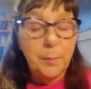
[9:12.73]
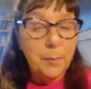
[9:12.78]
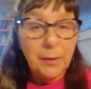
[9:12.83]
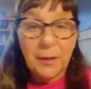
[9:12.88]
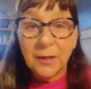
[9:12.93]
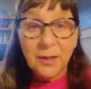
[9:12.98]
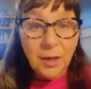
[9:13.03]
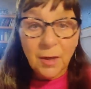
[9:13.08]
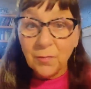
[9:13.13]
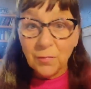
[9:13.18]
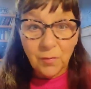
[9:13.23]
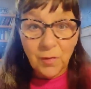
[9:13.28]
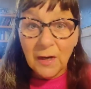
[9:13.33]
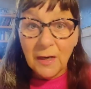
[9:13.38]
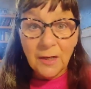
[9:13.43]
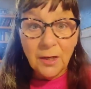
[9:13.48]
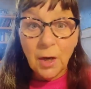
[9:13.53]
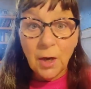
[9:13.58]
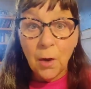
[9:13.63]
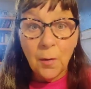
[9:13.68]
but I don't
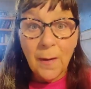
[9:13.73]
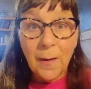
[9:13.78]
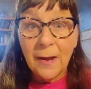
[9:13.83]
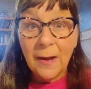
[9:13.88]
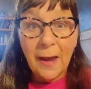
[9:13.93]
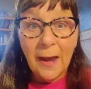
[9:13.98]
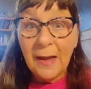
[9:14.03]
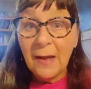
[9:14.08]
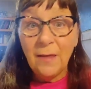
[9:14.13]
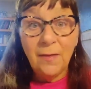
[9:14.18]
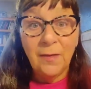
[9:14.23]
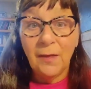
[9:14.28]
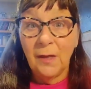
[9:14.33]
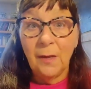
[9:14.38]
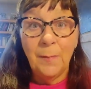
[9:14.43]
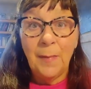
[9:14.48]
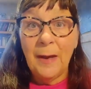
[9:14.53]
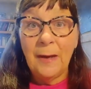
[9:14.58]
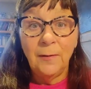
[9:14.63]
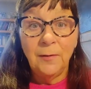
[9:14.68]
really know anything
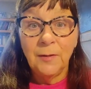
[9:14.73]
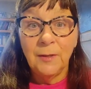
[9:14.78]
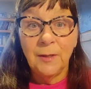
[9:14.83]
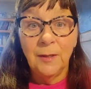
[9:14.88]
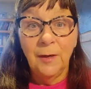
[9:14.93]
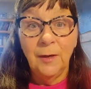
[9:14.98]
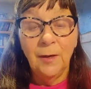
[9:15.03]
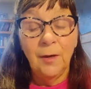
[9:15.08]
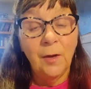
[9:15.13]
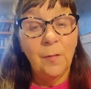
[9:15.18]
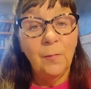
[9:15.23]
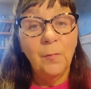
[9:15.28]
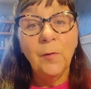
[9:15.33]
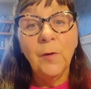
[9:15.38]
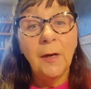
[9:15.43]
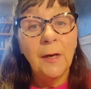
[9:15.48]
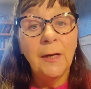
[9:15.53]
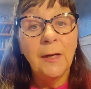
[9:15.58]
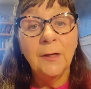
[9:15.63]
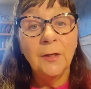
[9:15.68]
about it, and I'm
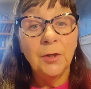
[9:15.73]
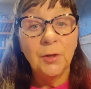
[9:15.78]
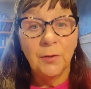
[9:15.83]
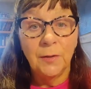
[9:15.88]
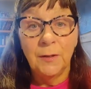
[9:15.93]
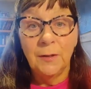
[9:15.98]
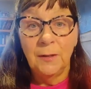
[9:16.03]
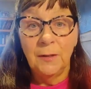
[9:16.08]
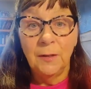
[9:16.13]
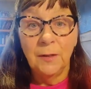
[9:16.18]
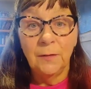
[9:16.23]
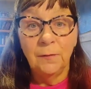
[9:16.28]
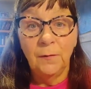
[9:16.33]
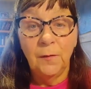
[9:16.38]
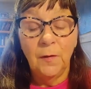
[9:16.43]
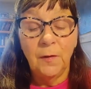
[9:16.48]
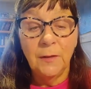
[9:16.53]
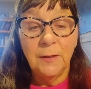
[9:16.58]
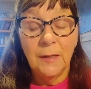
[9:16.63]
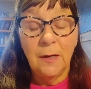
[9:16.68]
really interested to
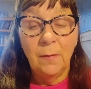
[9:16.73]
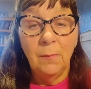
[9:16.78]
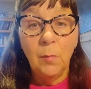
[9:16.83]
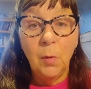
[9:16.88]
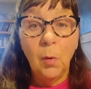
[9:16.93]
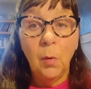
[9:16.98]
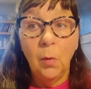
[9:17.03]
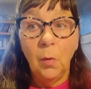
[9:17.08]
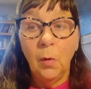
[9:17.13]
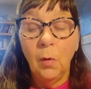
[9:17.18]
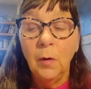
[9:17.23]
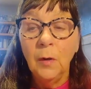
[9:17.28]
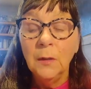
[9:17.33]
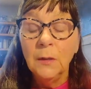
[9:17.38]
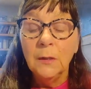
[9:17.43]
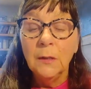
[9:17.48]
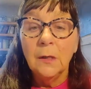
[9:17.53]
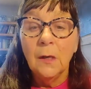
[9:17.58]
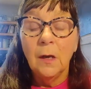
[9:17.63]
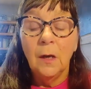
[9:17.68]
find out more.
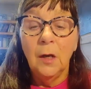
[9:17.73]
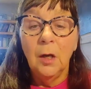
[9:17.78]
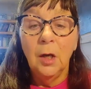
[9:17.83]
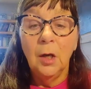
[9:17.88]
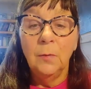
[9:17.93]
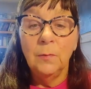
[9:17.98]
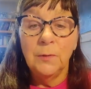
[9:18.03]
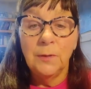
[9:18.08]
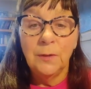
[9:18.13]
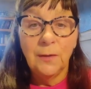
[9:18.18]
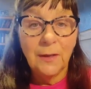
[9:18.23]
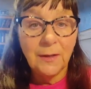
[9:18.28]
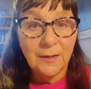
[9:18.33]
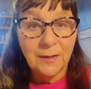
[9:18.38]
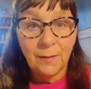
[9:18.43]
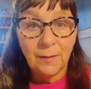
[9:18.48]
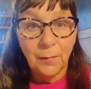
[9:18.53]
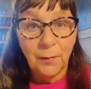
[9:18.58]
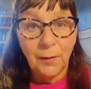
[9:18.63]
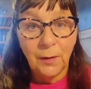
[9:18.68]
So that's
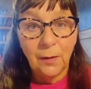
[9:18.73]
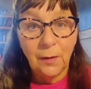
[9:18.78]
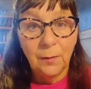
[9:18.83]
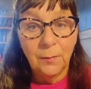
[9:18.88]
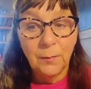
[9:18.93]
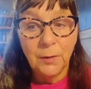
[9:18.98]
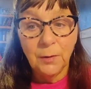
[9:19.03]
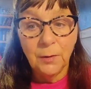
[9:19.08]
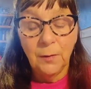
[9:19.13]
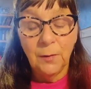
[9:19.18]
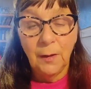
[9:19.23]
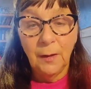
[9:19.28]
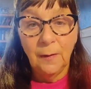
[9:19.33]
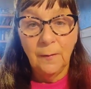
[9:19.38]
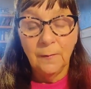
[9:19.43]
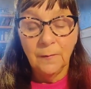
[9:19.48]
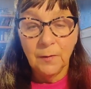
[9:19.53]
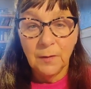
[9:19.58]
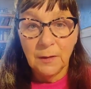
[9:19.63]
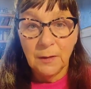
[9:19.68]
something I'm
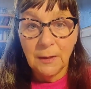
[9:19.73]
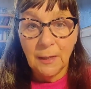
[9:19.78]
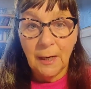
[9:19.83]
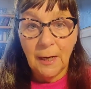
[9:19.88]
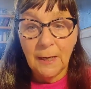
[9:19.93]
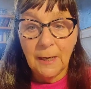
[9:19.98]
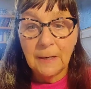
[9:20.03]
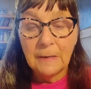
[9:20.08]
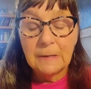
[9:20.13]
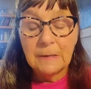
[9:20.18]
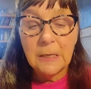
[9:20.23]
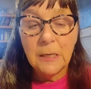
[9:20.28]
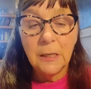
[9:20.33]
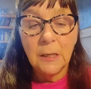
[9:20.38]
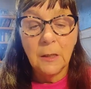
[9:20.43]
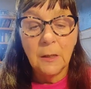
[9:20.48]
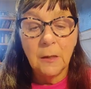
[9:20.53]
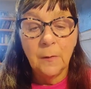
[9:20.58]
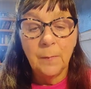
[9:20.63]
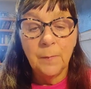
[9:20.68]
doing today.
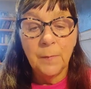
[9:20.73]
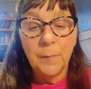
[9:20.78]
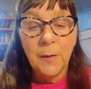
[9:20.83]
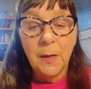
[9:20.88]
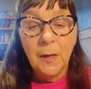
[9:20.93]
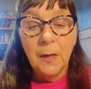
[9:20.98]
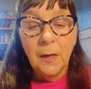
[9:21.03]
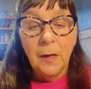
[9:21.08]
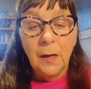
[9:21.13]
I'm